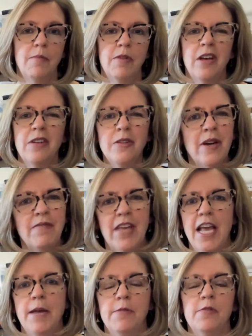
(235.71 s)
We also have
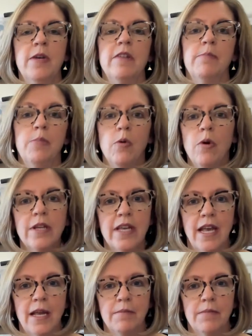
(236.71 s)
games. We have board
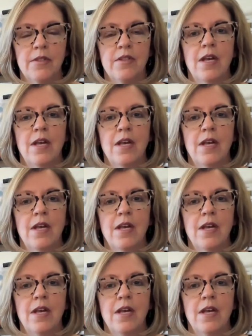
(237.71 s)
games.